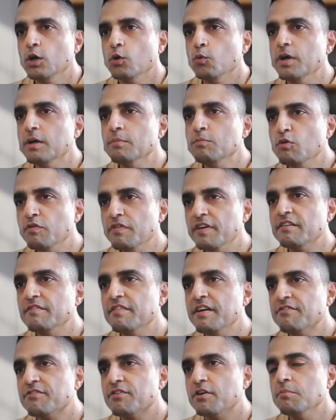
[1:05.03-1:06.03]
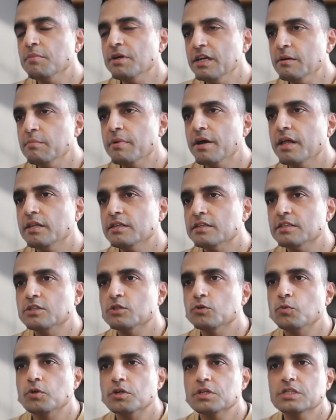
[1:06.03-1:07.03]
We are moving away from emails and
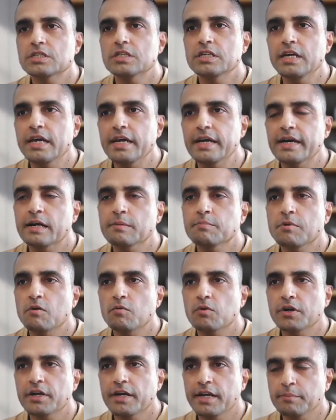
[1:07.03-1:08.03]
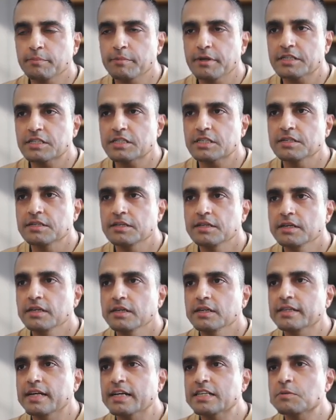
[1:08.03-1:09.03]
towards the AI powered help desk
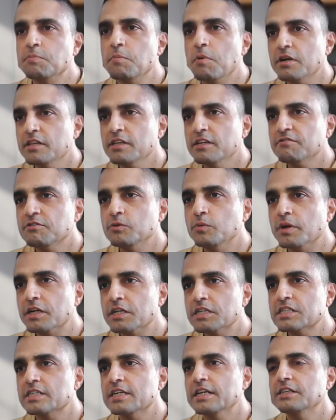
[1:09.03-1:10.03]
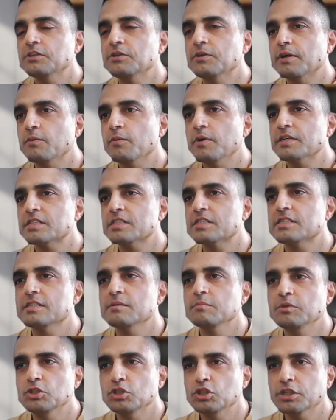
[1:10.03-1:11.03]
that's smart enough to understand your requests
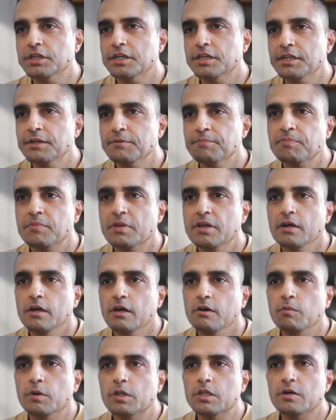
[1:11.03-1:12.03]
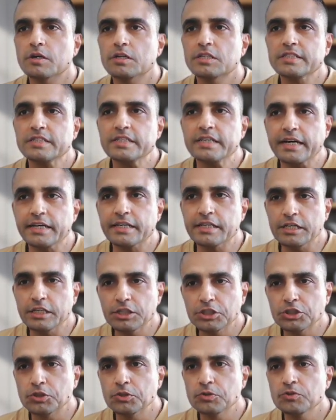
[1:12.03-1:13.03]
immediately. Whether it's the IT
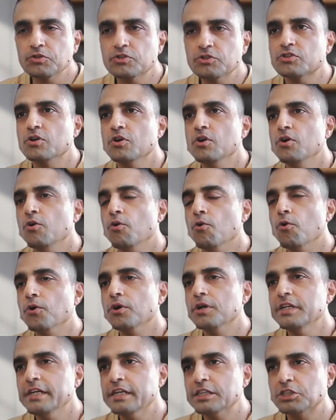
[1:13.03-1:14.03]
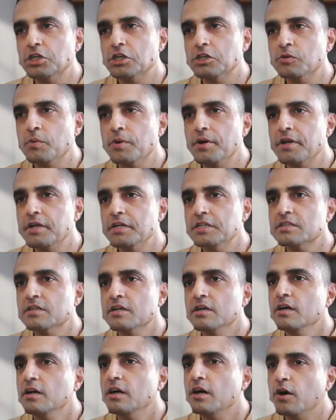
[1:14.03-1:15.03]
issues or the HR queries,
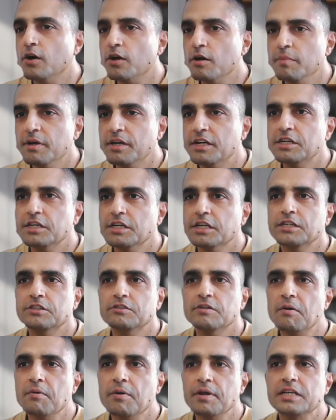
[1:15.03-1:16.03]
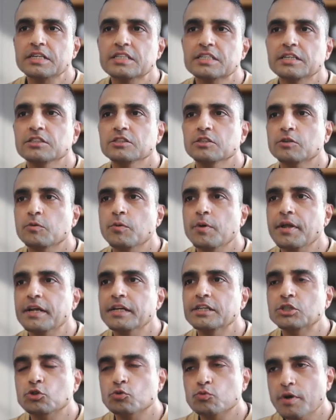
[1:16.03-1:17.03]
automated ticket routing sends your
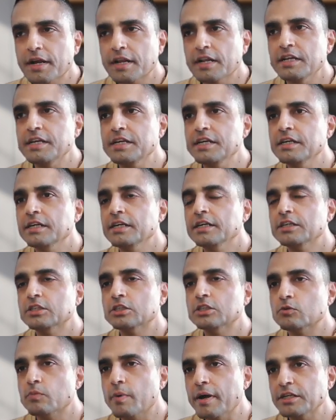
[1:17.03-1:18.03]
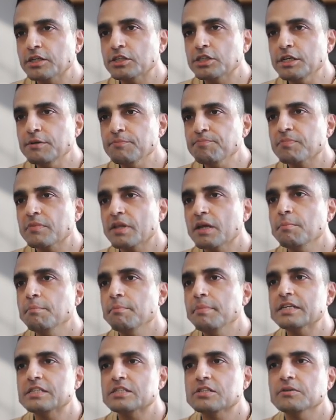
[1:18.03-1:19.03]
query directly to the right team
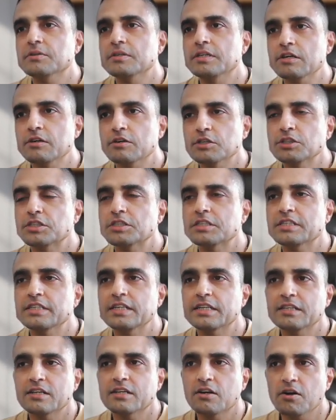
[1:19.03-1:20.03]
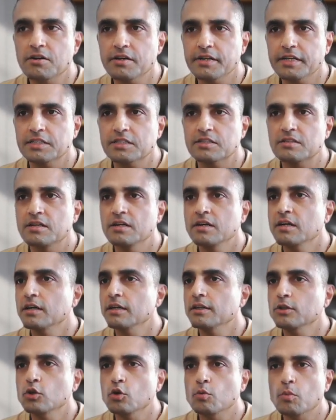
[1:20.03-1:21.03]
based on the urgency and the context.
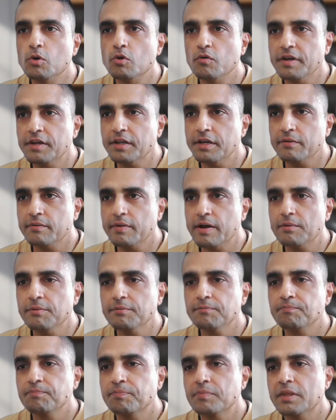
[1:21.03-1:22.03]
No more waiting around.